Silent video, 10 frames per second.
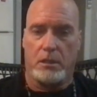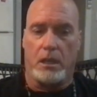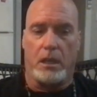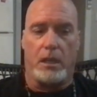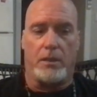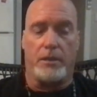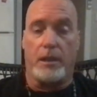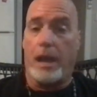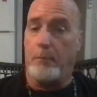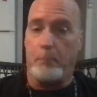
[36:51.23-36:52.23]

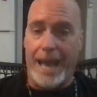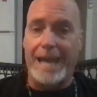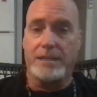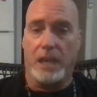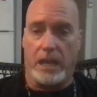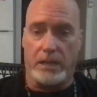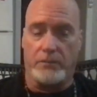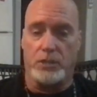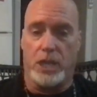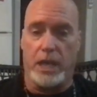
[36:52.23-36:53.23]
a bad kind
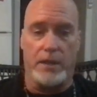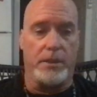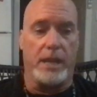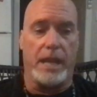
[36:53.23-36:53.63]
of giant that